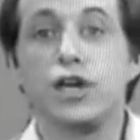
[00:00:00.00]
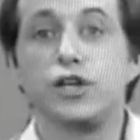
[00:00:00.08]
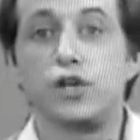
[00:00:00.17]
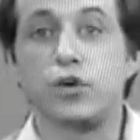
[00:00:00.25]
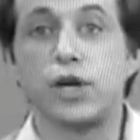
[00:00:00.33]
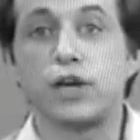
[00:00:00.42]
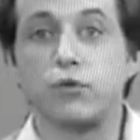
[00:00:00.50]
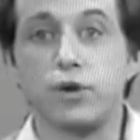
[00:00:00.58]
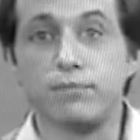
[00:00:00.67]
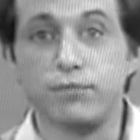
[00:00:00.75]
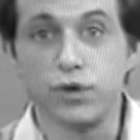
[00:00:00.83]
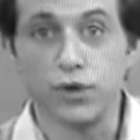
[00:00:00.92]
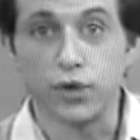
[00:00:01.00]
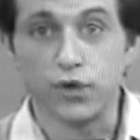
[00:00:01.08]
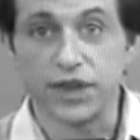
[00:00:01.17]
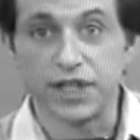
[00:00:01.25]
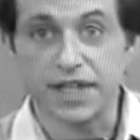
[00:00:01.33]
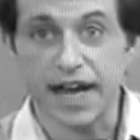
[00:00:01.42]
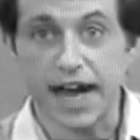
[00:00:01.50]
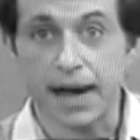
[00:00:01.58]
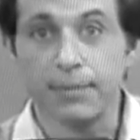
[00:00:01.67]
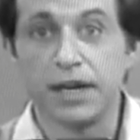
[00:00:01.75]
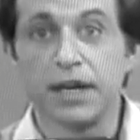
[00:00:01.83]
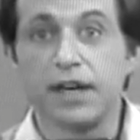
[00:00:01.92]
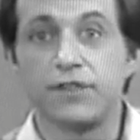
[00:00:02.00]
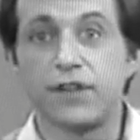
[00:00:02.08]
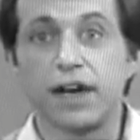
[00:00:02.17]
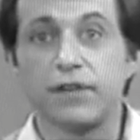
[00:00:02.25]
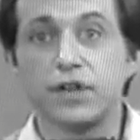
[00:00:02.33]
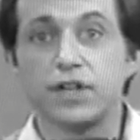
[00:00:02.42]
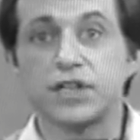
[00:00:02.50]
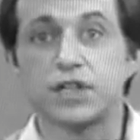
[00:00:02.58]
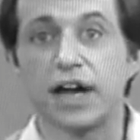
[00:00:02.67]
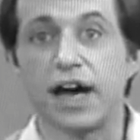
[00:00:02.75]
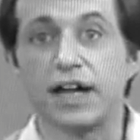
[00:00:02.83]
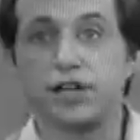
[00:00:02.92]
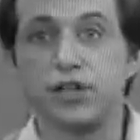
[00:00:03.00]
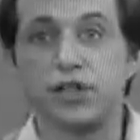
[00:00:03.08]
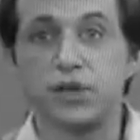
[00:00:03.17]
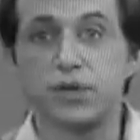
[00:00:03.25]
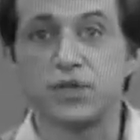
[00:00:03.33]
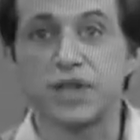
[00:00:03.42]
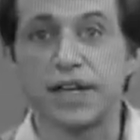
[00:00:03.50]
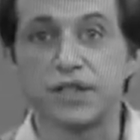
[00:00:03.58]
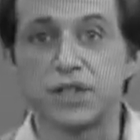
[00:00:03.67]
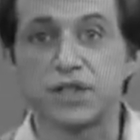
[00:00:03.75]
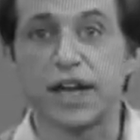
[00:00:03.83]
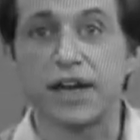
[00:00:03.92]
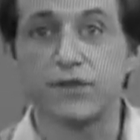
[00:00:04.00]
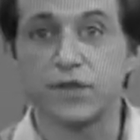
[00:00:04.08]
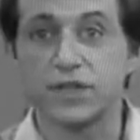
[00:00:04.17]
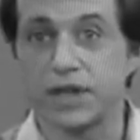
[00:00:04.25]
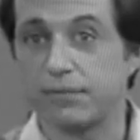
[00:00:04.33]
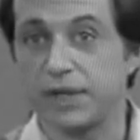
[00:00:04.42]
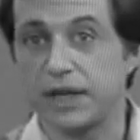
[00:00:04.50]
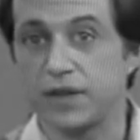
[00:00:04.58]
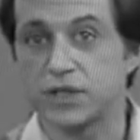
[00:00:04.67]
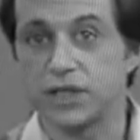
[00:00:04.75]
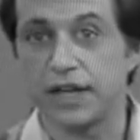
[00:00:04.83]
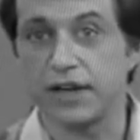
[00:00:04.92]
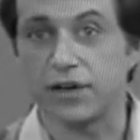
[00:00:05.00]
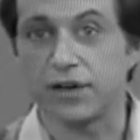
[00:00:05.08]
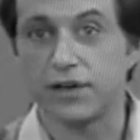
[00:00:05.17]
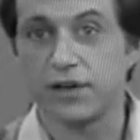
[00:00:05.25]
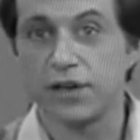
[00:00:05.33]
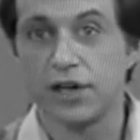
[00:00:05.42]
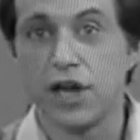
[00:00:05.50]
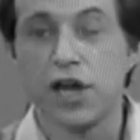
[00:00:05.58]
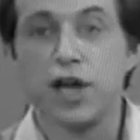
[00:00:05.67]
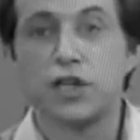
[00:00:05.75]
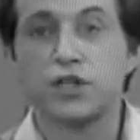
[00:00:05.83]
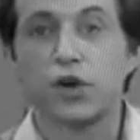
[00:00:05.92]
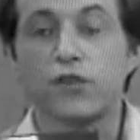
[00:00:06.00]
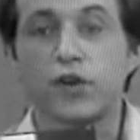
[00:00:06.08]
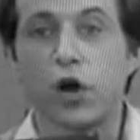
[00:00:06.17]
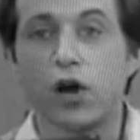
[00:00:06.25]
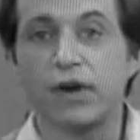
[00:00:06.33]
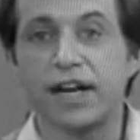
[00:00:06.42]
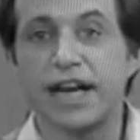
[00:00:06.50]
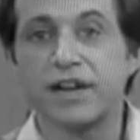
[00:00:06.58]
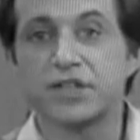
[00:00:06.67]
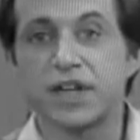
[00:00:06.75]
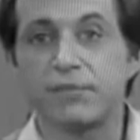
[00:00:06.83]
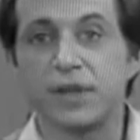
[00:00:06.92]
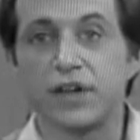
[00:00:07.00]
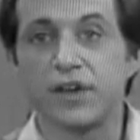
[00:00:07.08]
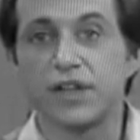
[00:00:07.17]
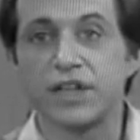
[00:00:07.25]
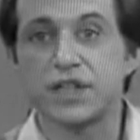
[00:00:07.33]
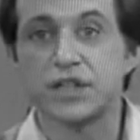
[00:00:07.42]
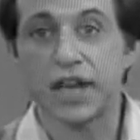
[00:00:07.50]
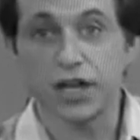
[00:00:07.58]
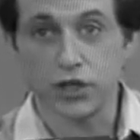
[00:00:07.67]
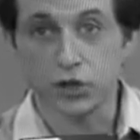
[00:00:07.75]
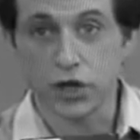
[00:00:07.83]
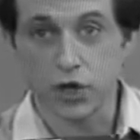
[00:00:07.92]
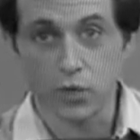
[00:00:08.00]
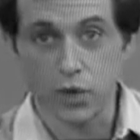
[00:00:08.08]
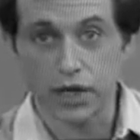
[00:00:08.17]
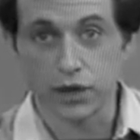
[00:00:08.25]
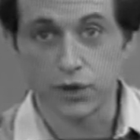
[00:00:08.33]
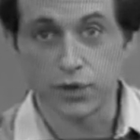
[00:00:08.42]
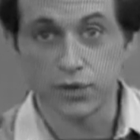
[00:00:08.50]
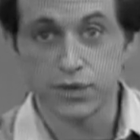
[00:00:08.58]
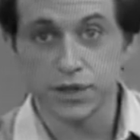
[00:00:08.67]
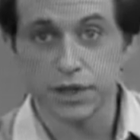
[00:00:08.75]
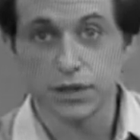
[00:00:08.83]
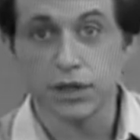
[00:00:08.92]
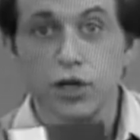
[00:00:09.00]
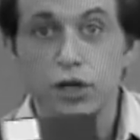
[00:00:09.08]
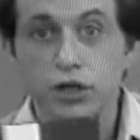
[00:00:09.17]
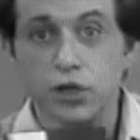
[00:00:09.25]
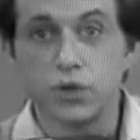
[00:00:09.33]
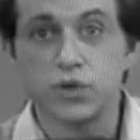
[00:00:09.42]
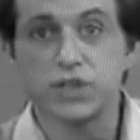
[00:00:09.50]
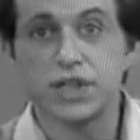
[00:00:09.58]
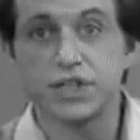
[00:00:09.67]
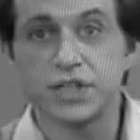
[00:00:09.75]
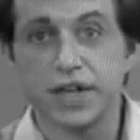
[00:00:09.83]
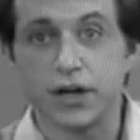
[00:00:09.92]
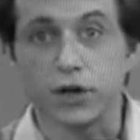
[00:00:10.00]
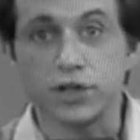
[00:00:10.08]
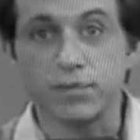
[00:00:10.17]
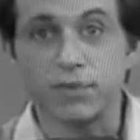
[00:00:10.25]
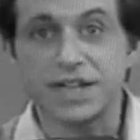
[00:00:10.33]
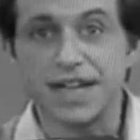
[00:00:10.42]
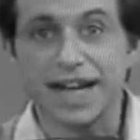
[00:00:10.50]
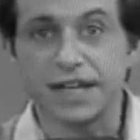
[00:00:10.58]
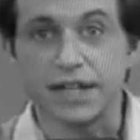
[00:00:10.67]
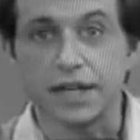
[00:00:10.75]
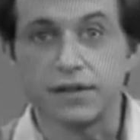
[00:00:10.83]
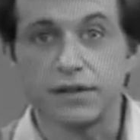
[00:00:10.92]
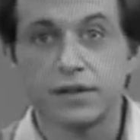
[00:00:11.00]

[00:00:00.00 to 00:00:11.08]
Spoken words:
You can remove the tab if you ever decide to use that diskette for something else later. So if you already have something on the diskette you don't want to lose, use the sticker to protect it.